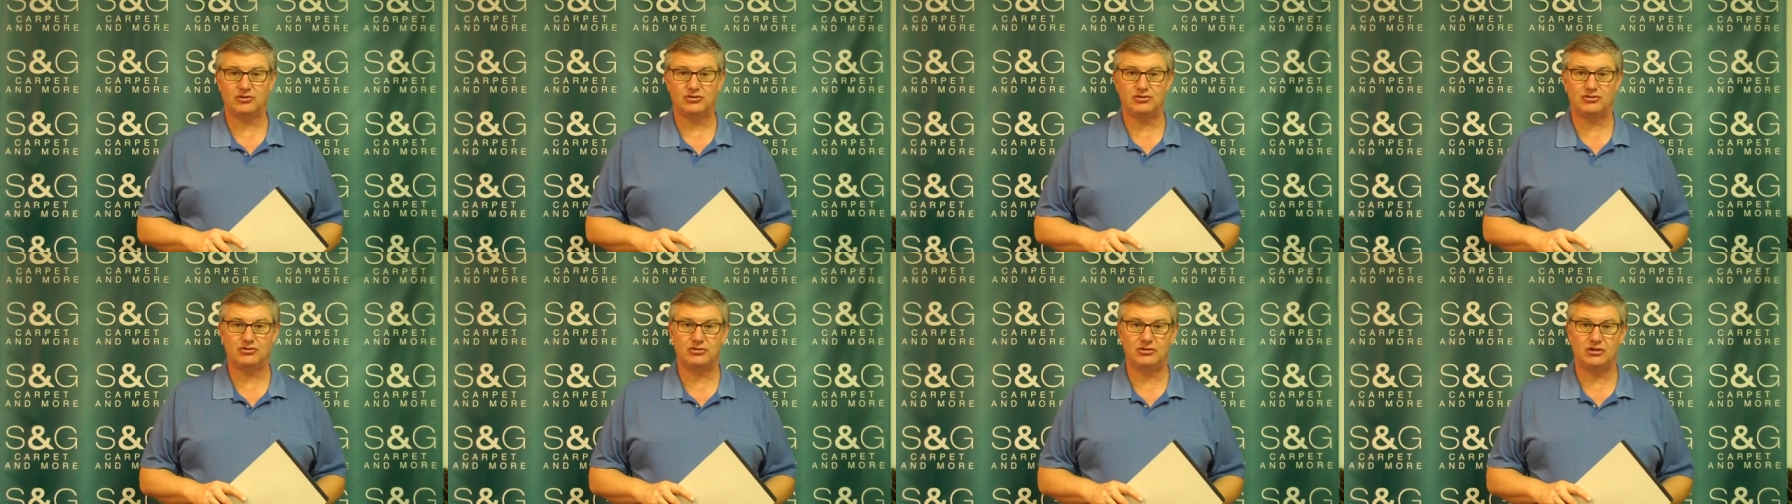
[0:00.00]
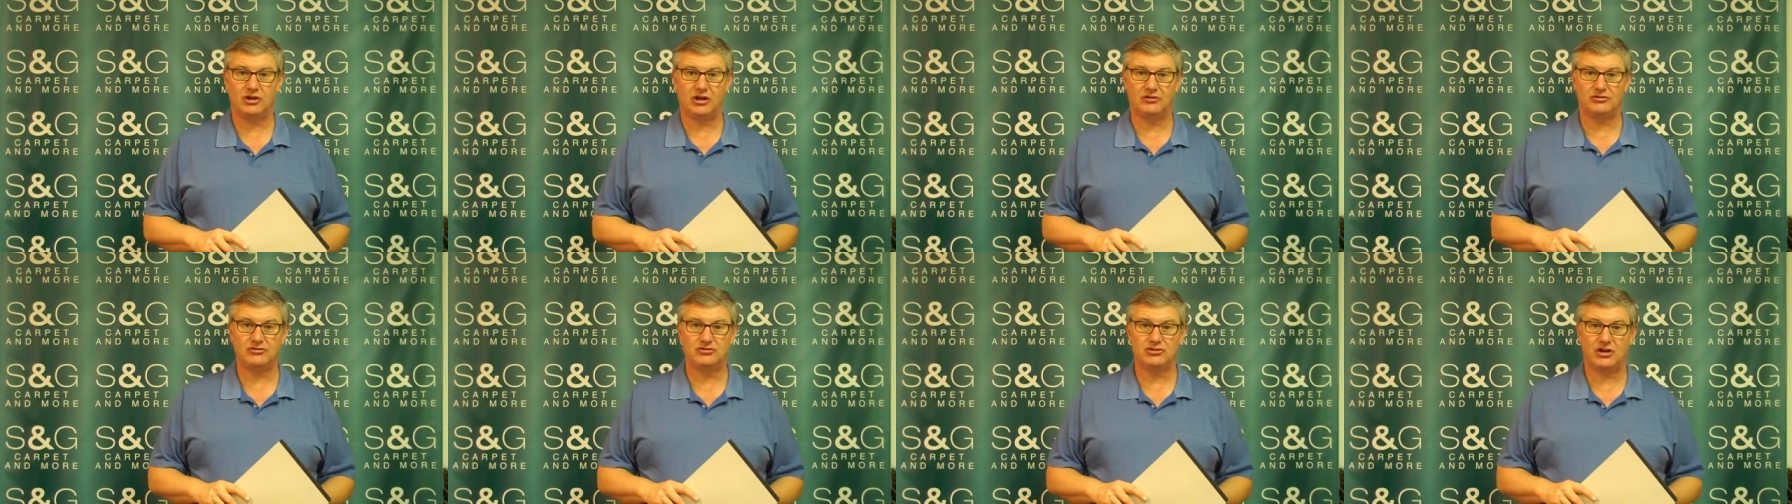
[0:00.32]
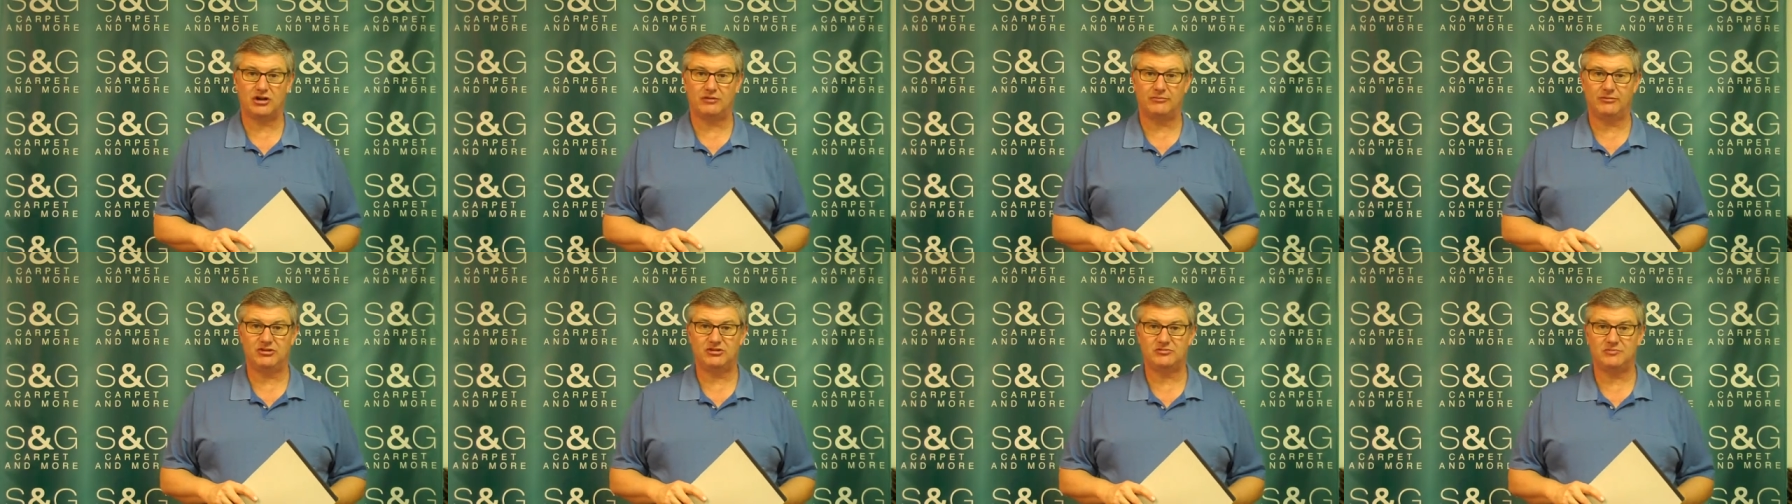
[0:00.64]
a young
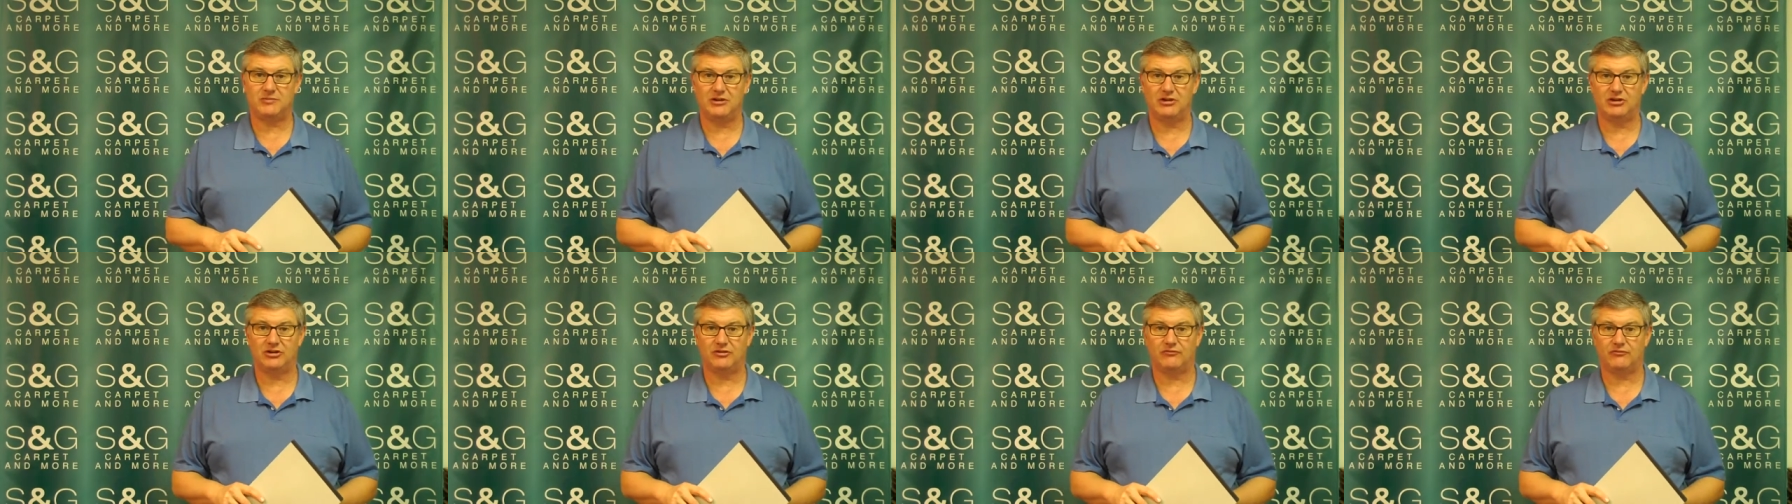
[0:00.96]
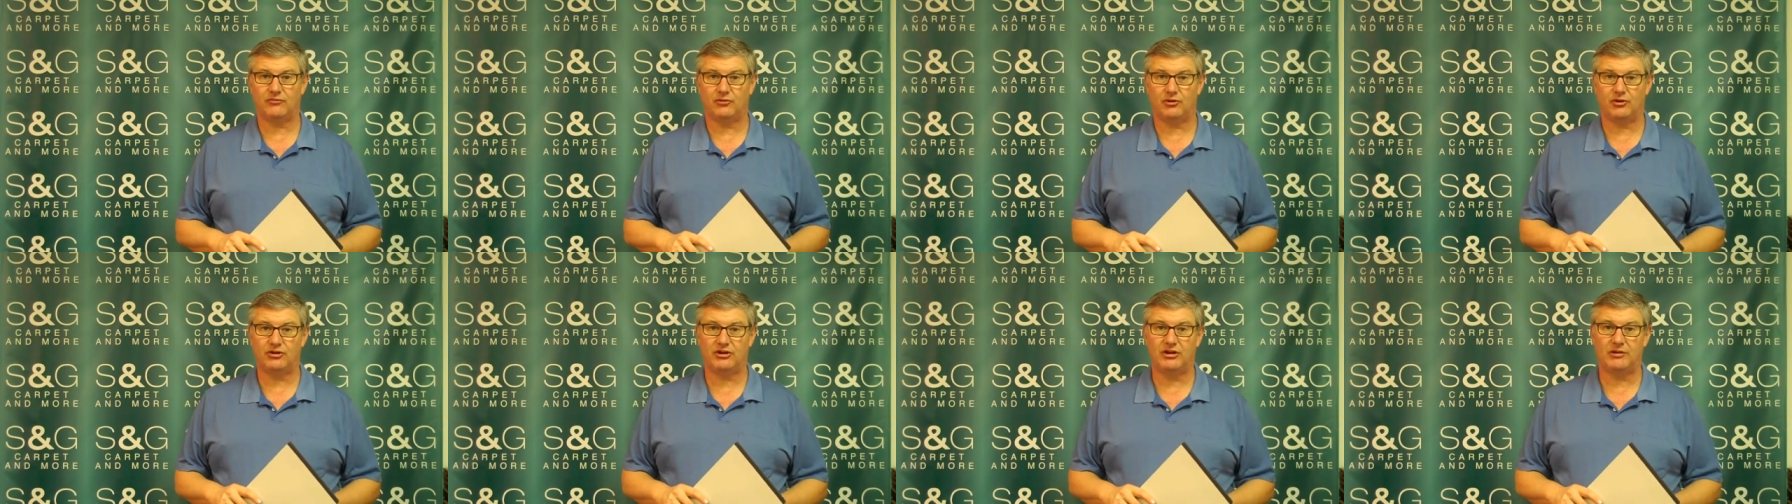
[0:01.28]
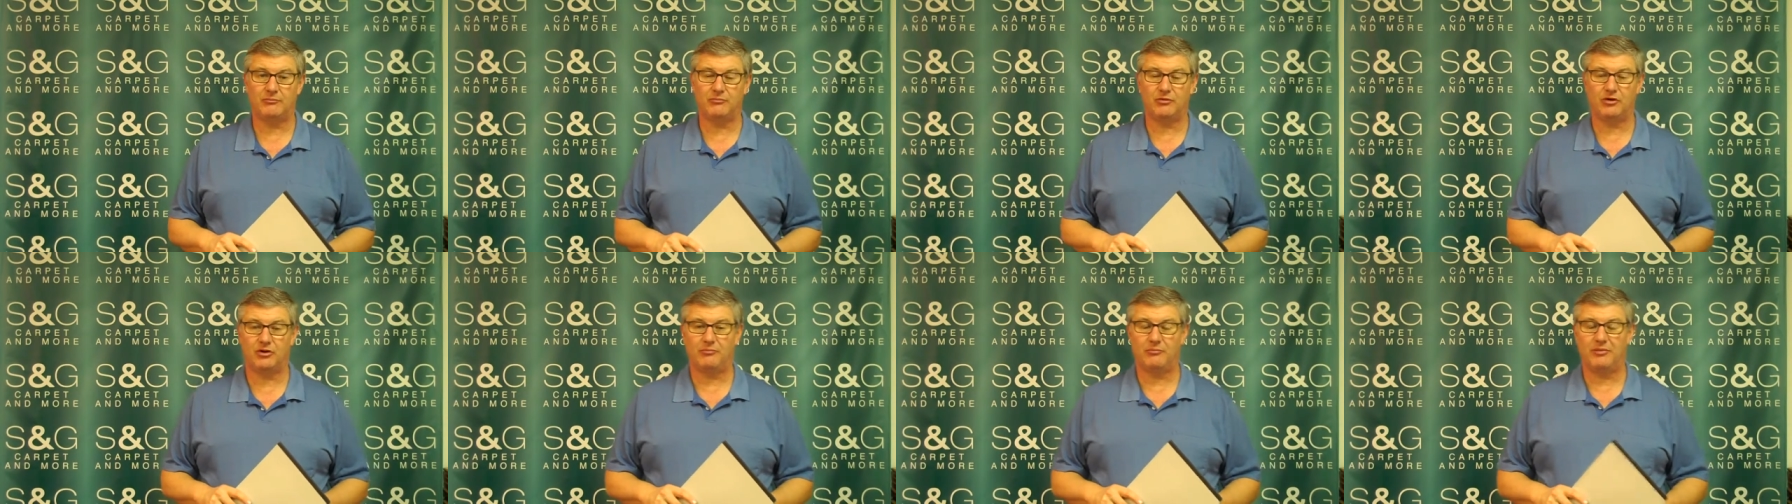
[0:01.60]
gentleman's been here for a
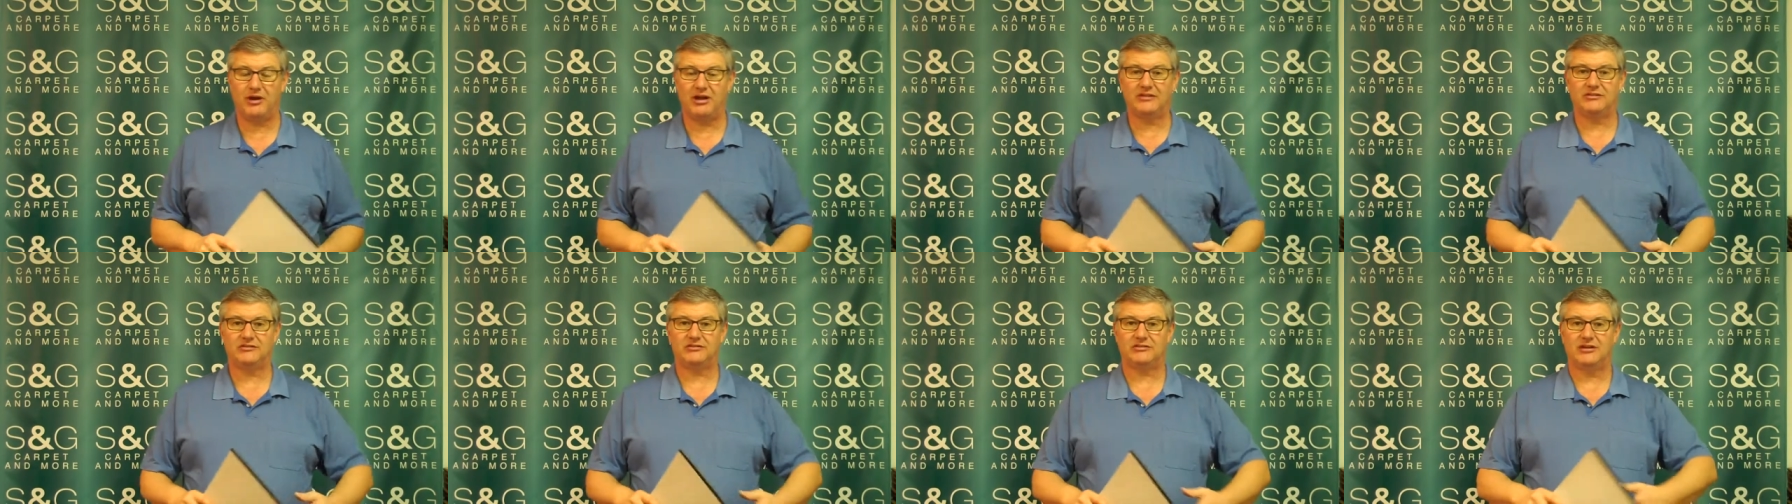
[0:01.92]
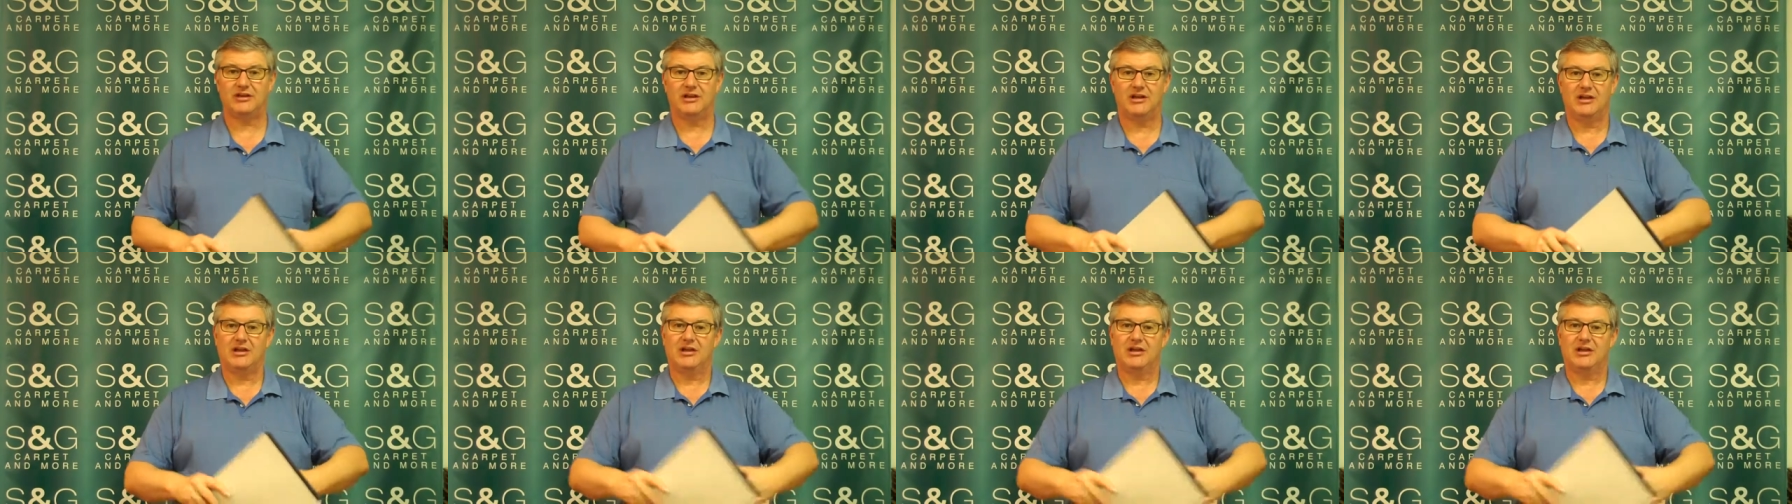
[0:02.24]
number of months.